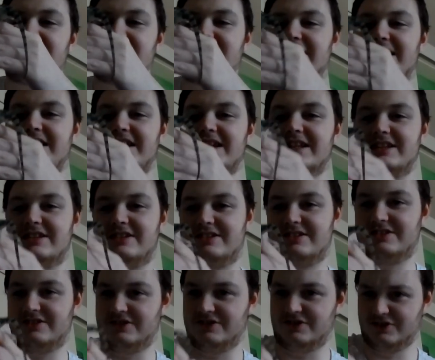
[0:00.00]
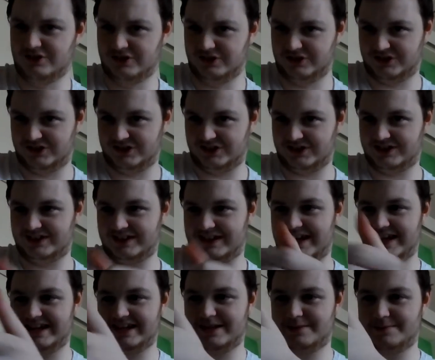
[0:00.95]
And it does
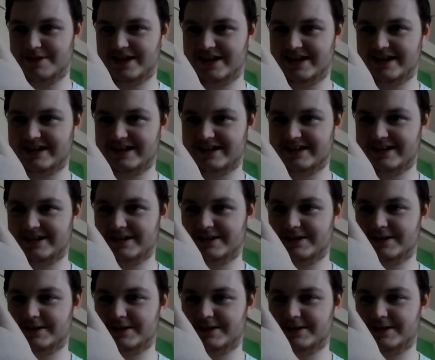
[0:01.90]
sting a bit.